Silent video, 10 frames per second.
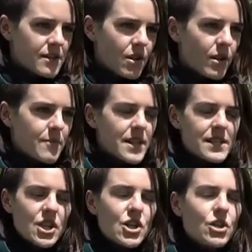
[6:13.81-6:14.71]
So,
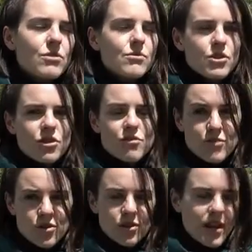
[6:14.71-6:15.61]
it's a huge
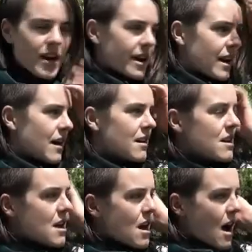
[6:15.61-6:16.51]
commercial area.
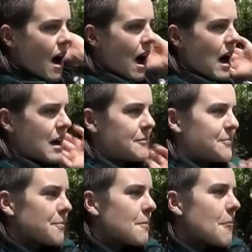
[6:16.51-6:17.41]

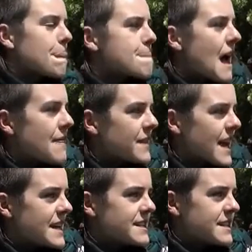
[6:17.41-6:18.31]
And the
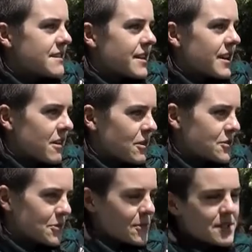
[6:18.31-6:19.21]
idea there
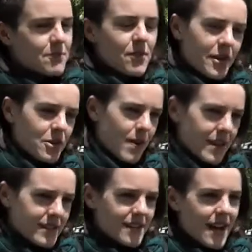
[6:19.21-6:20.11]
also was to
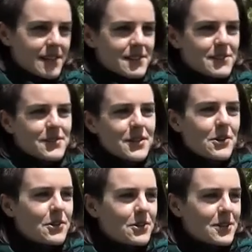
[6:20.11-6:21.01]
blockupy Zeil, so to
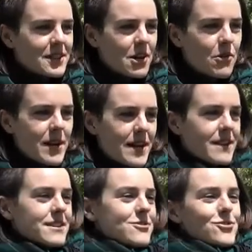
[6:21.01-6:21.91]
go in
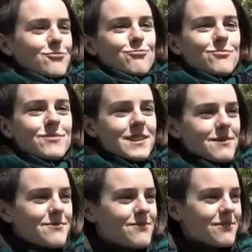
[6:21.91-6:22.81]
and
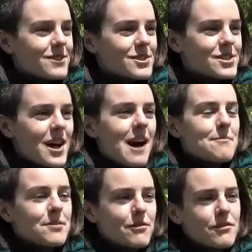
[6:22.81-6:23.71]

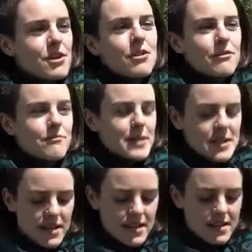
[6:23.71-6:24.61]
stop the flow of
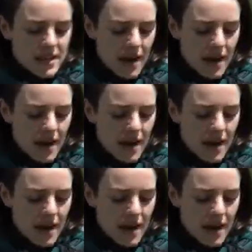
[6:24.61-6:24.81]
business.